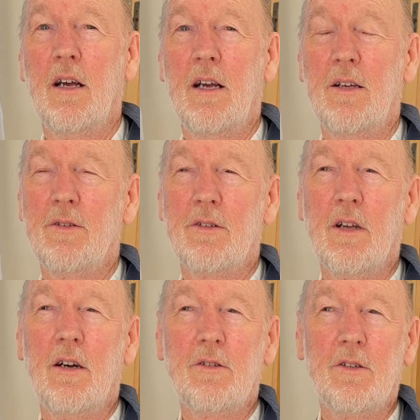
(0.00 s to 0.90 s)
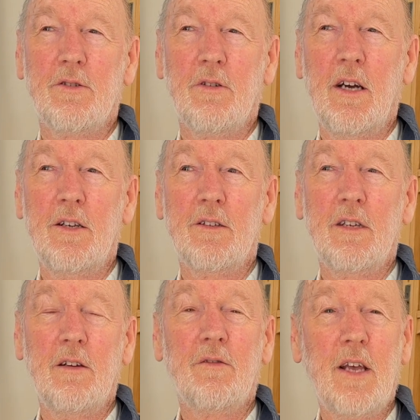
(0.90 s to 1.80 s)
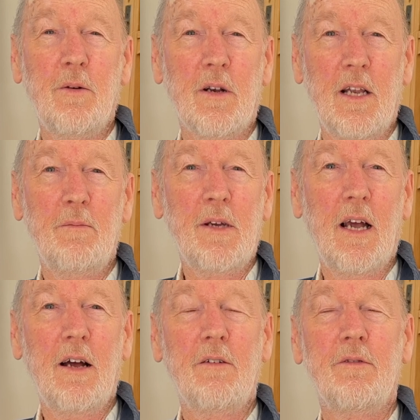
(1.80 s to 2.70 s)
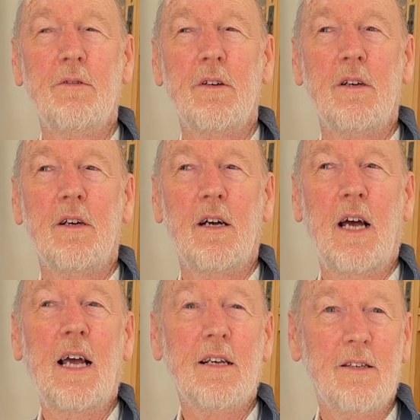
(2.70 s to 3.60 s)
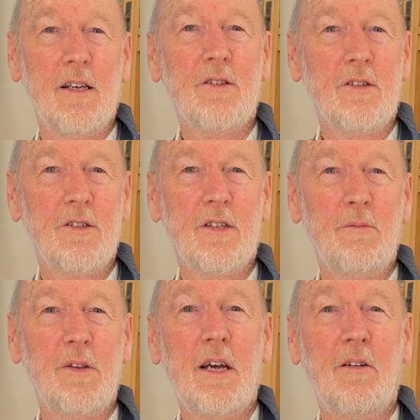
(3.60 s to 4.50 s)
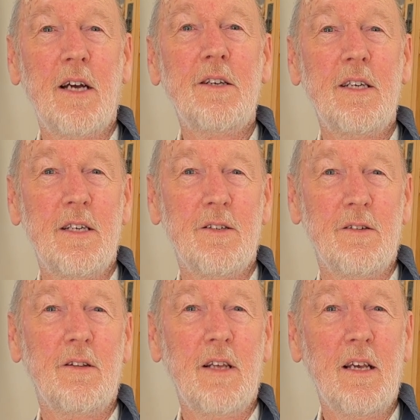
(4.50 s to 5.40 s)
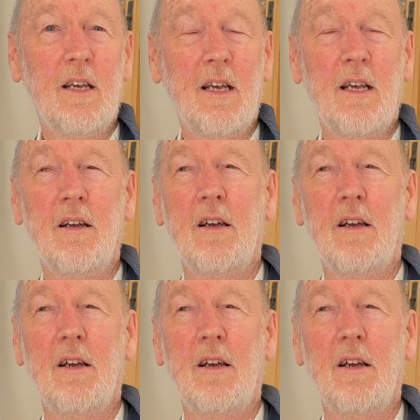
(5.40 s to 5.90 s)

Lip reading: and start to try and see if they would let me have access to some of their ideas and thinking,